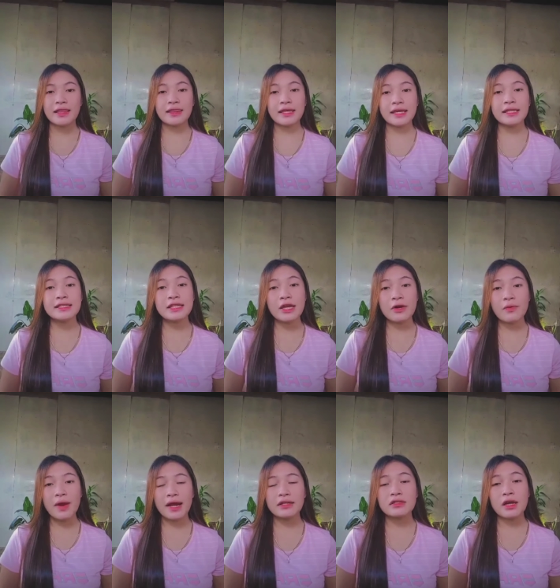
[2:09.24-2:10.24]
The
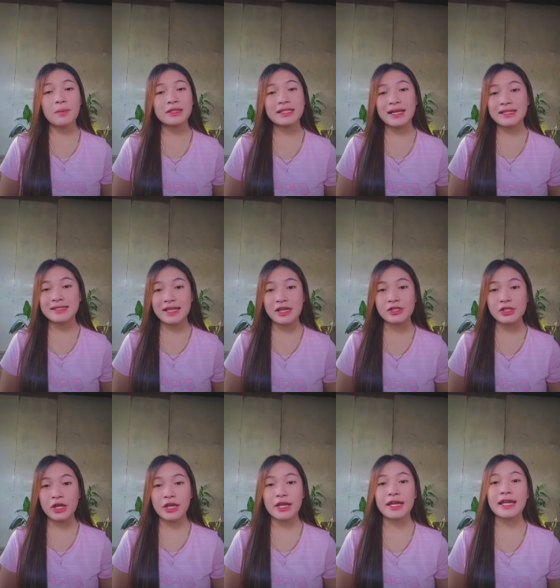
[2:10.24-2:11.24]
indirect double
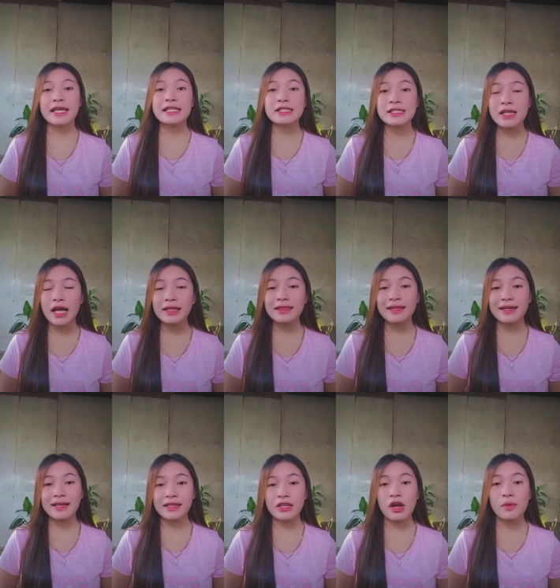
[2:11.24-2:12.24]
taxation is not
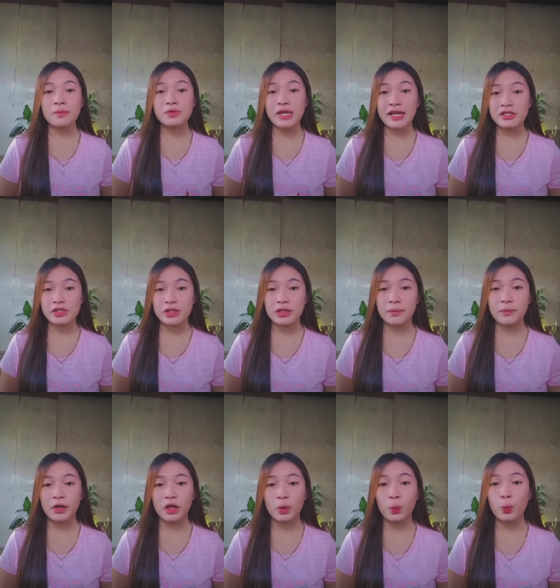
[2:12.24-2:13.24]
legally
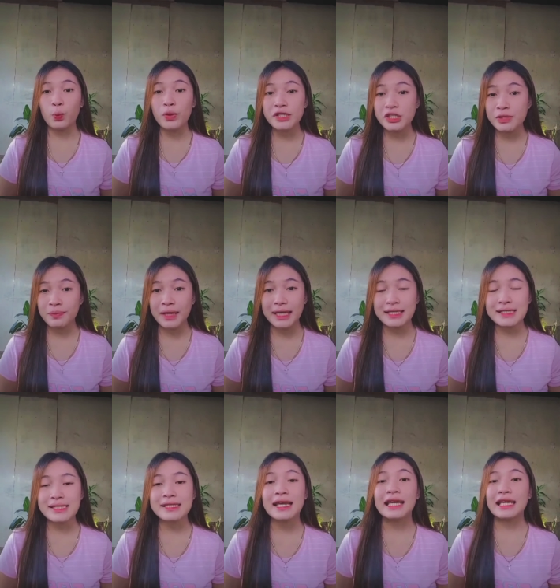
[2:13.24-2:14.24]
objectionable, which
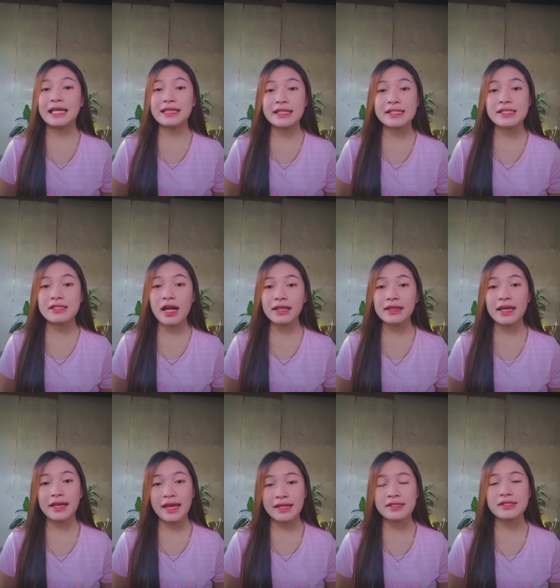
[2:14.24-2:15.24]
means it is not
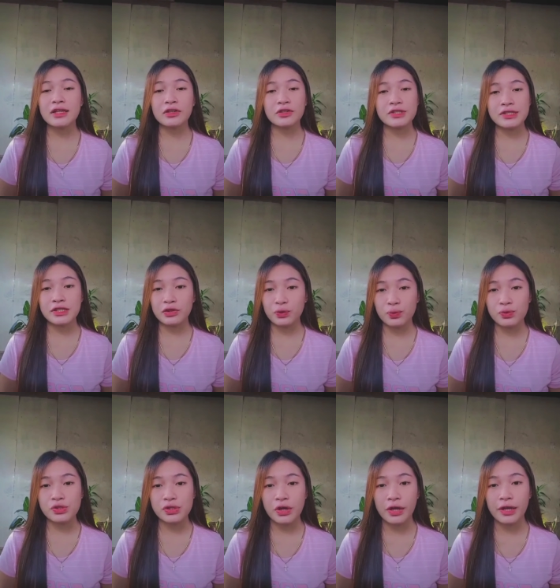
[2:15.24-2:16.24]
against the
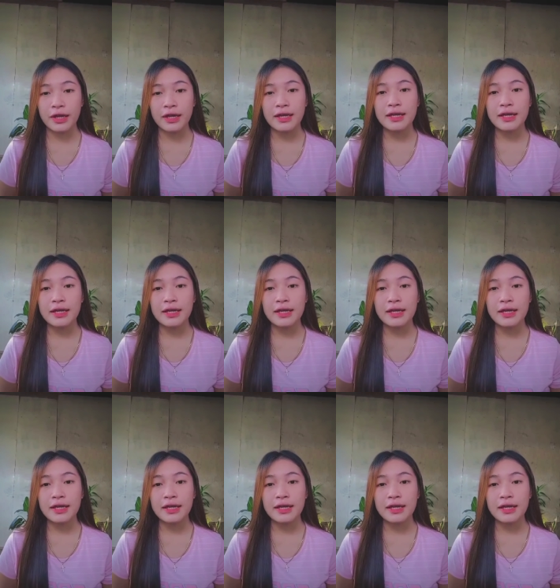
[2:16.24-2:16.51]
Constitution.